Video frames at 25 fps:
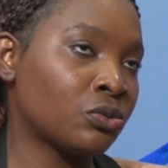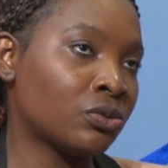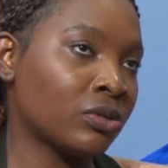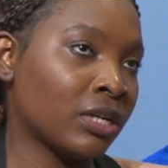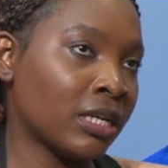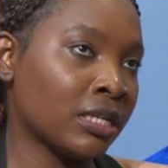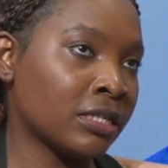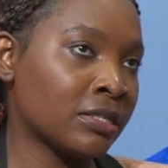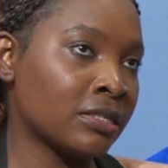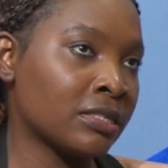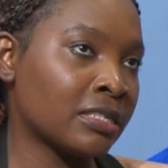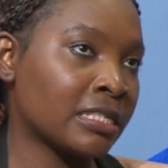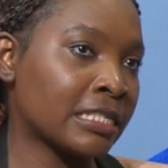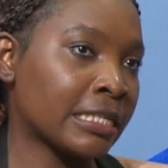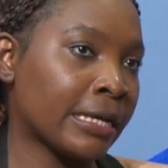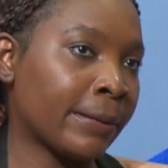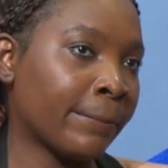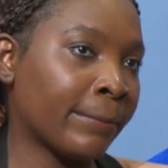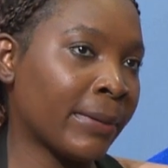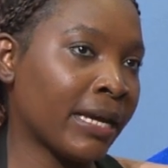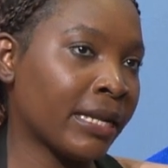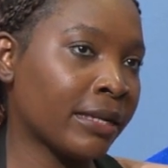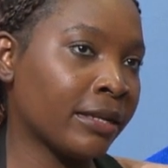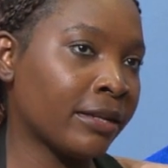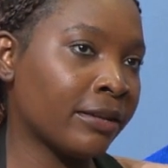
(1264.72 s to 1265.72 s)
raise
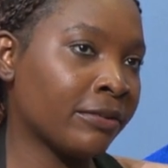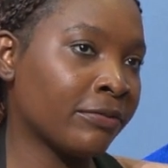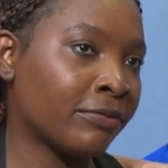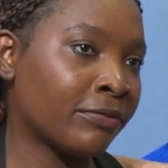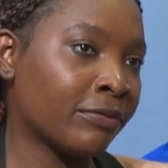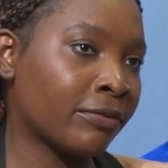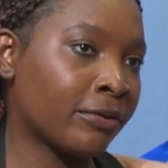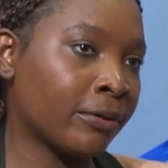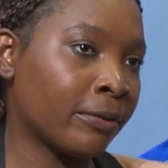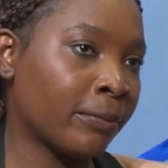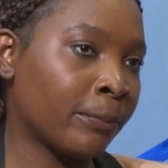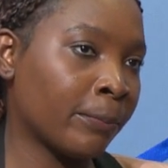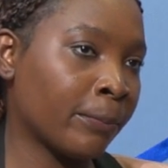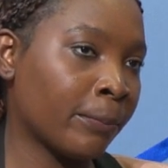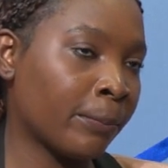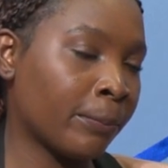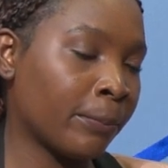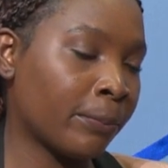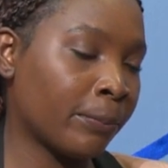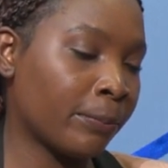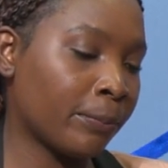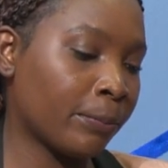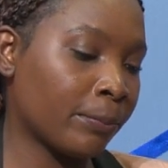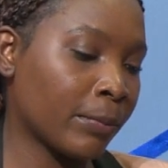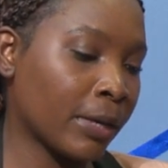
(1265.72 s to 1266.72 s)
some money from
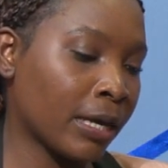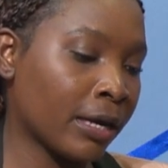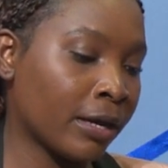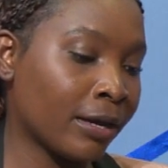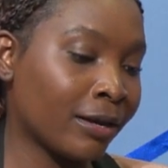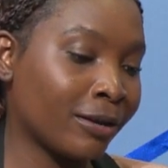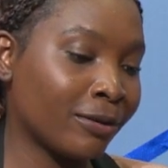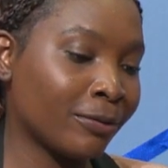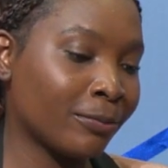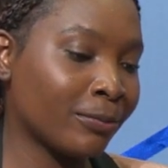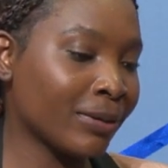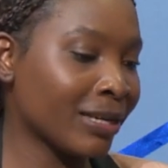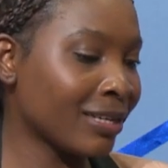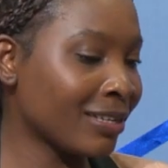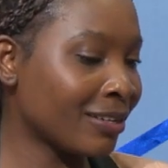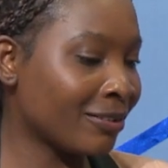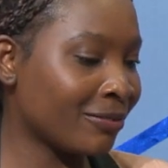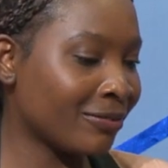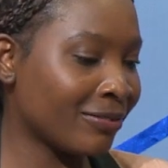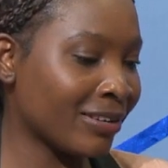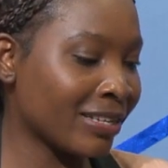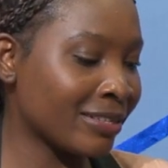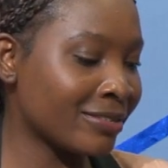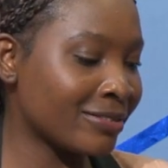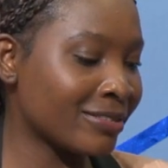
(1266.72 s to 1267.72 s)
uh, one
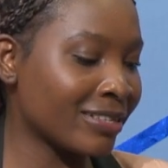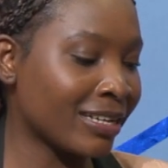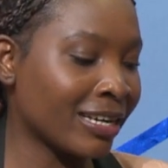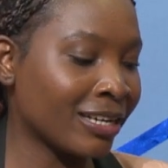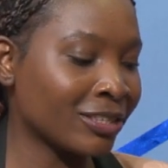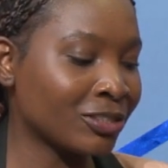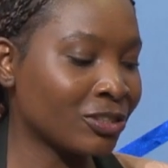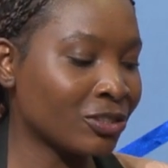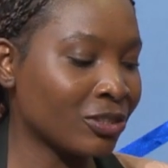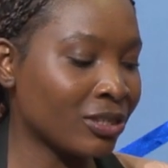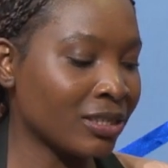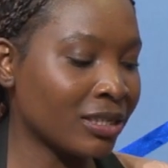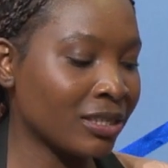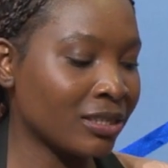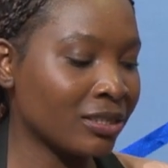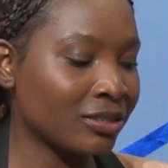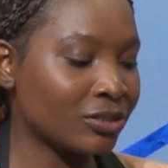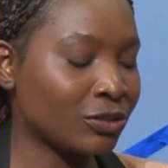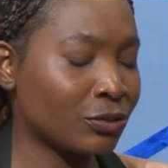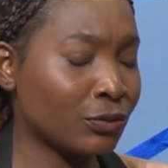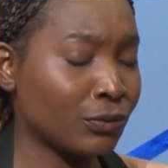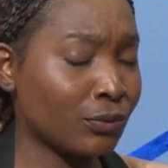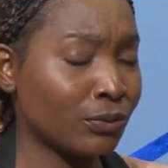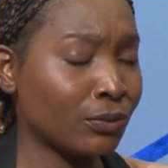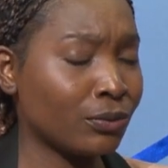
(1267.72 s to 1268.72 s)
investor actually,
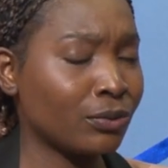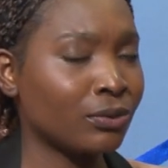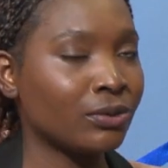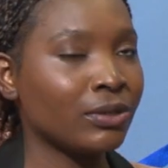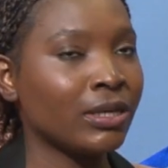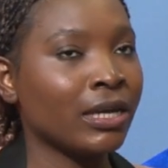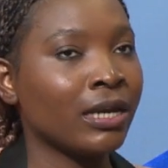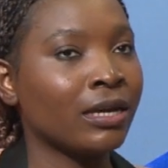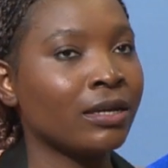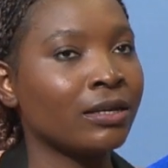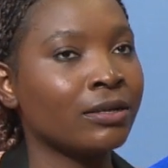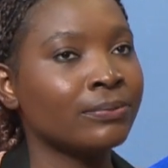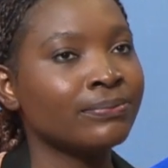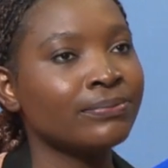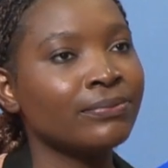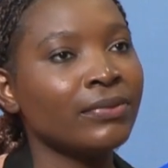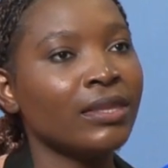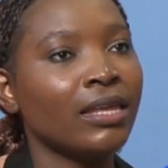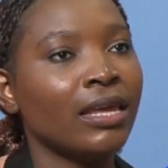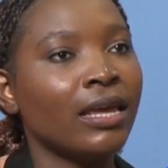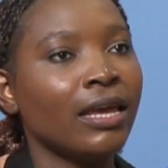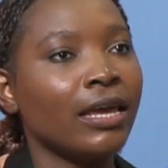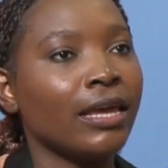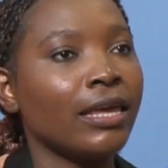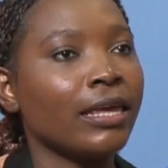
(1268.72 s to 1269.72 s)
two, yeah.
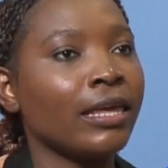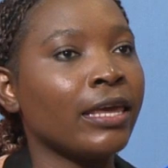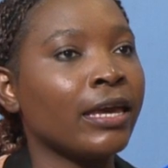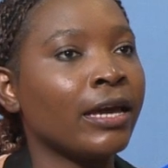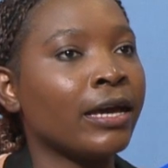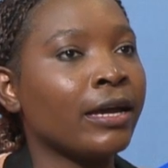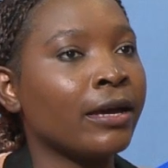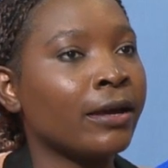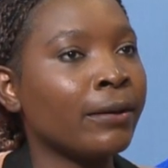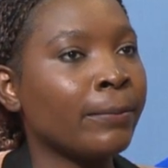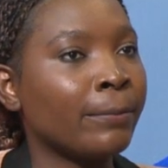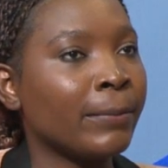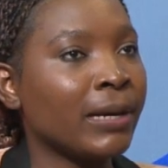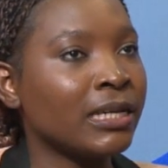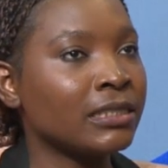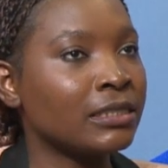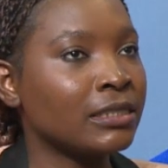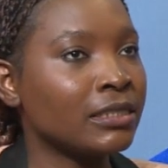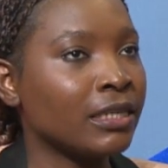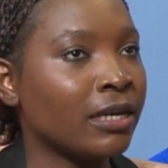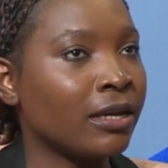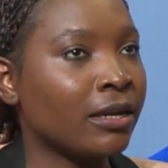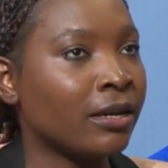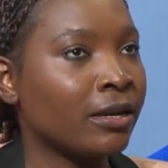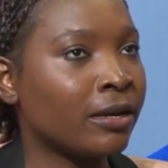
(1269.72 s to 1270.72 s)
Yeah,
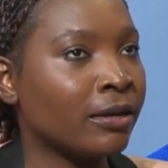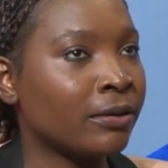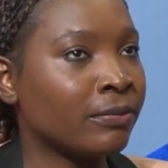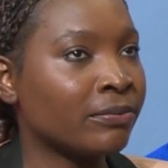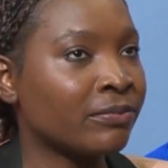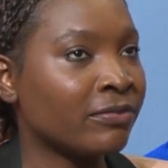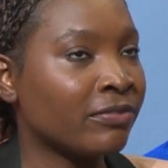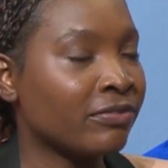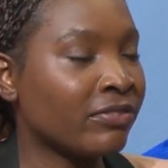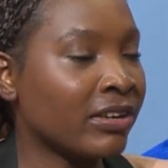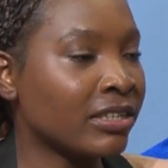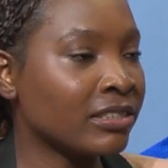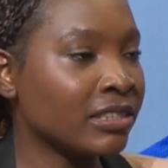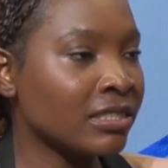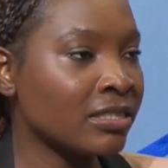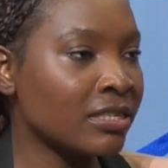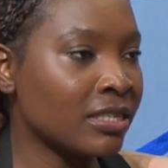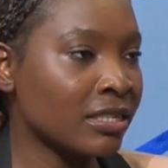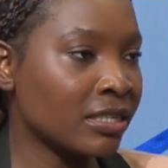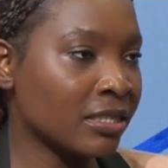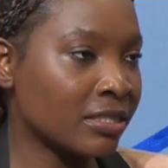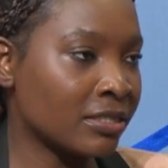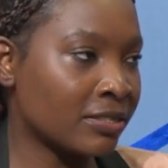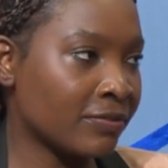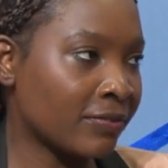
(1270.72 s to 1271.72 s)
but um,
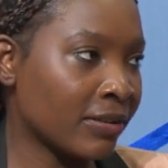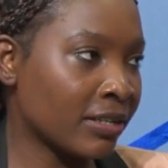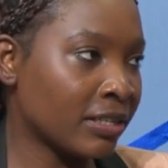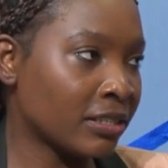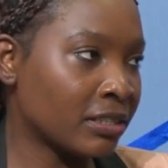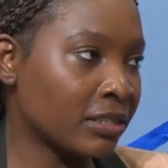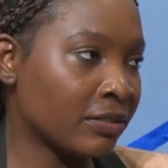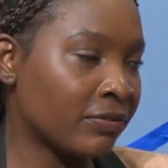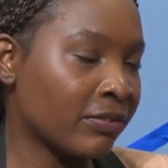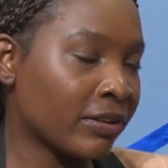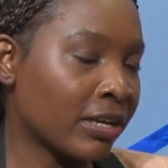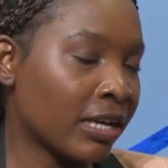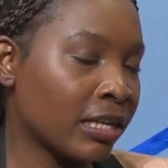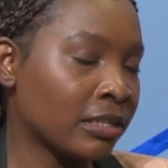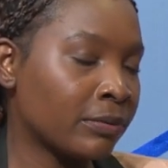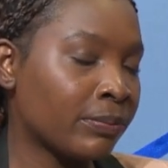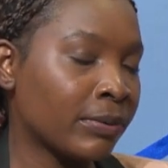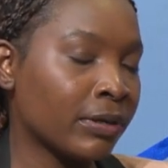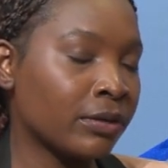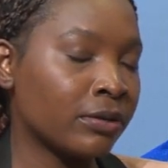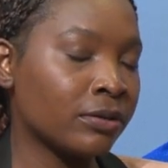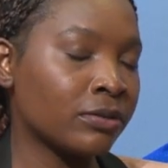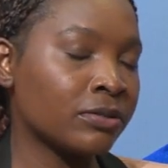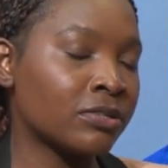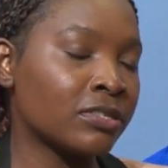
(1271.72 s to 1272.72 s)
fundraising is very difficult
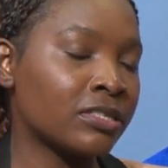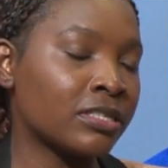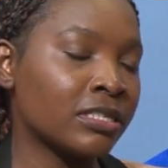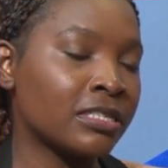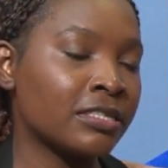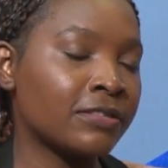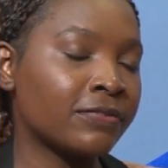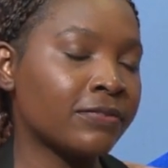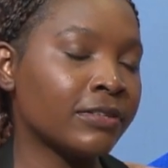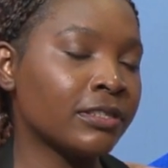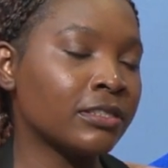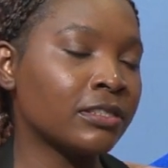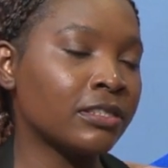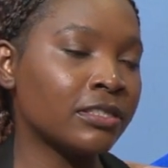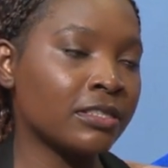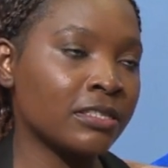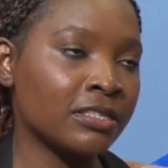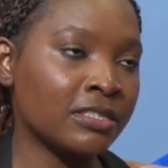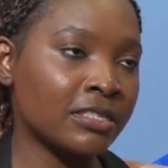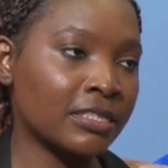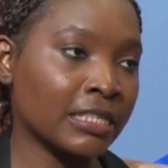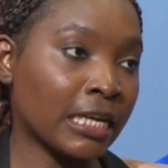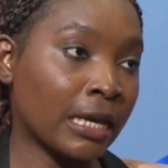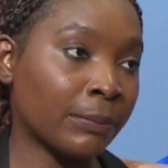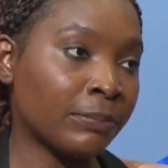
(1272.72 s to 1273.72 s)
because this field
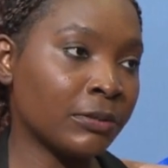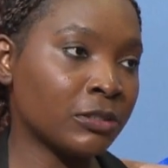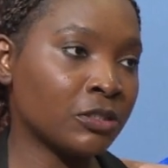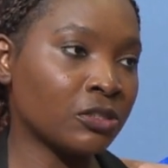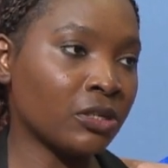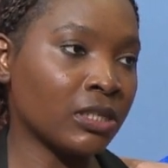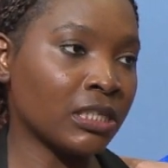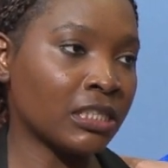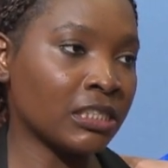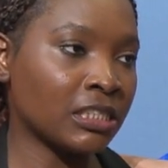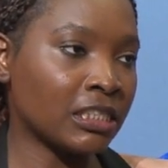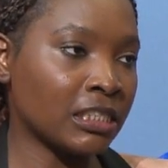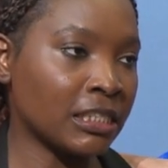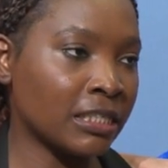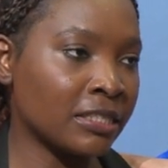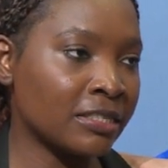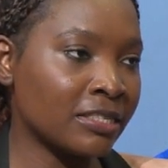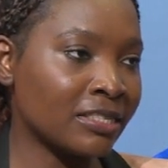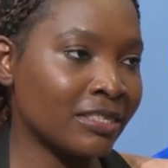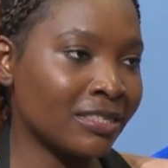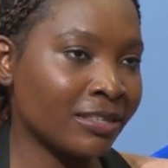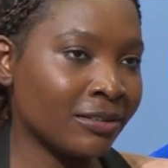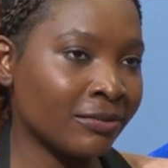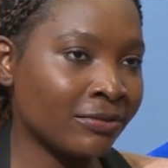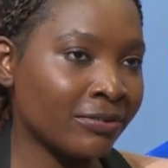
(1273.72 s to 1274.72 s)
is capital
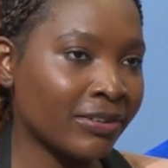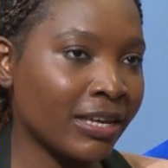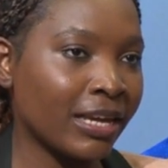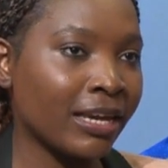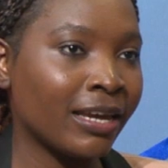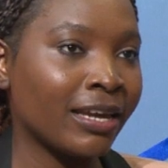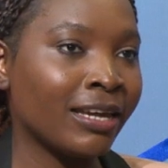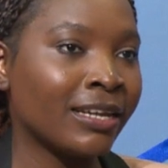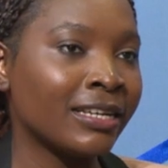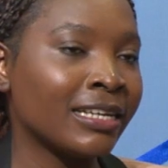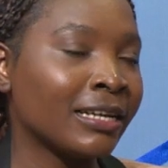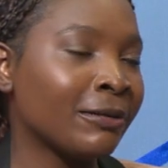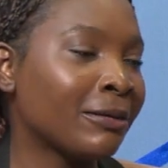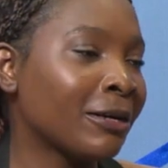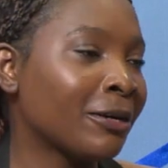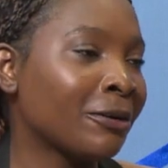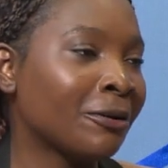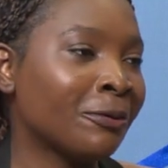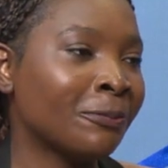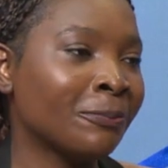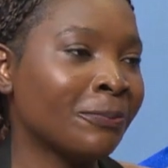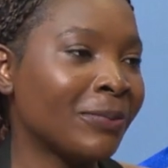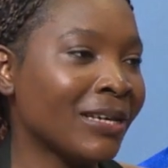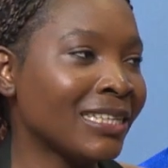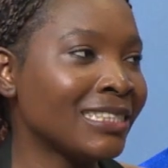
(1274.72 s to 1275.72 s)
intensive and our
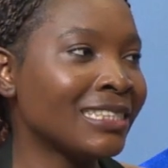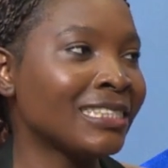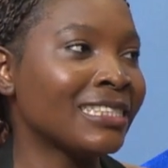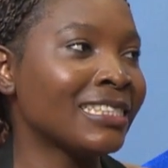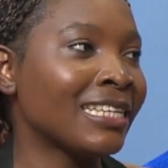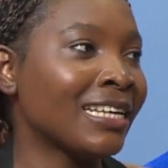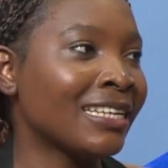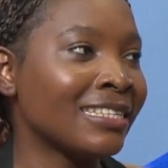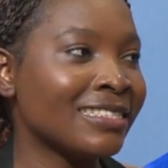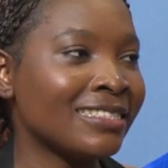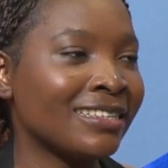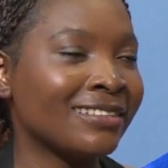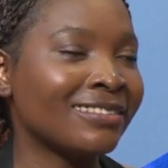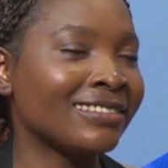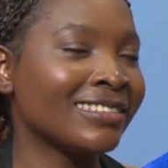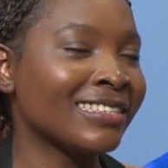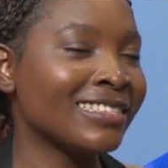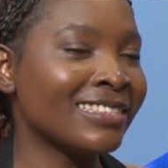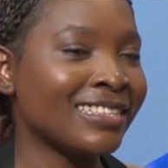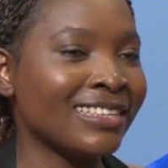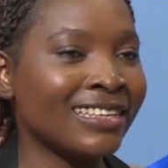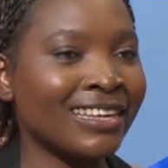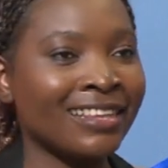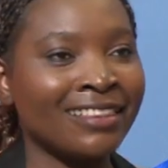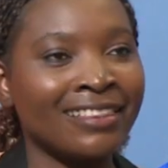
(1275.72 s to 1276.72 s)
competitors are
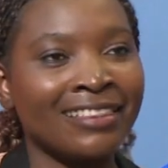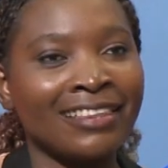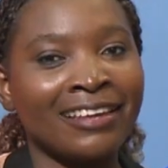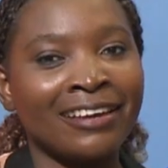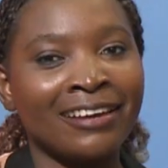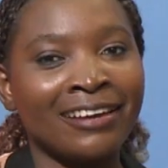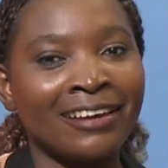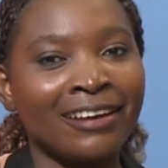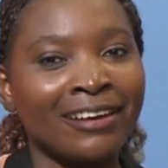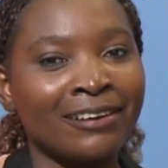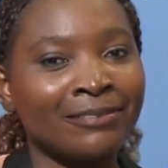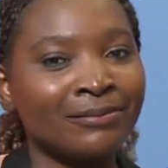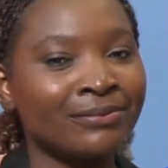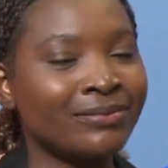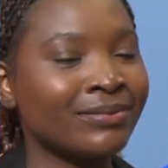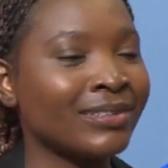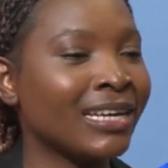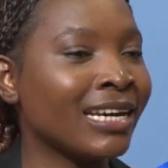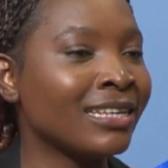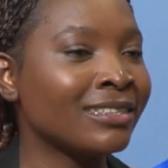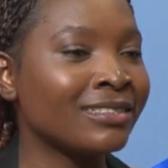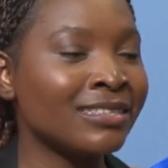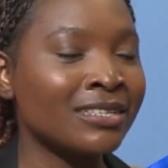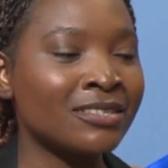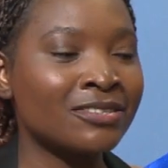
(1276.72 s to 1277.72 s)
raising in their
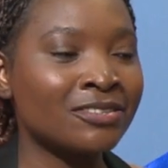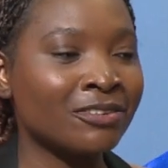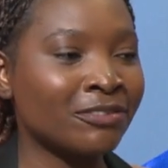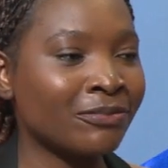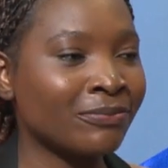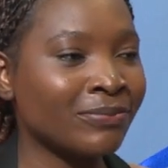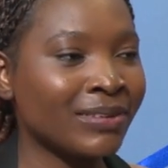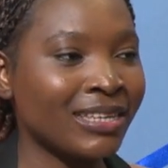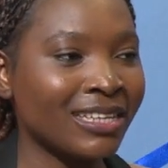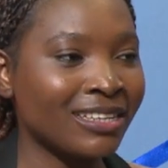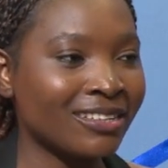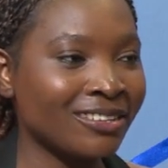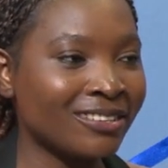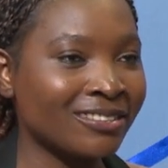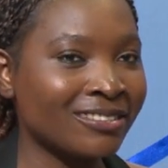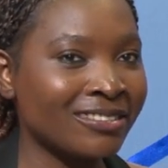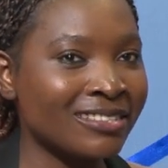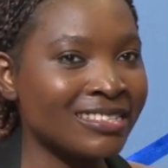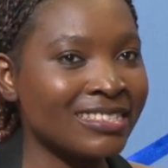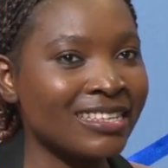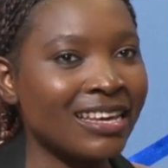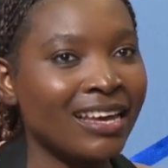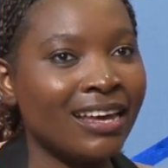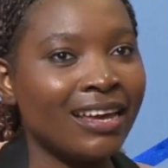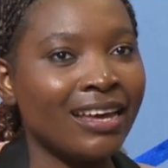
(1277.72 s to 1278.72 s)
hundreds of
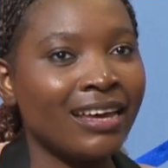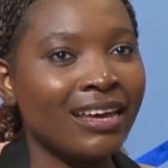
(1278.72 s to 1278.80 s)
millions.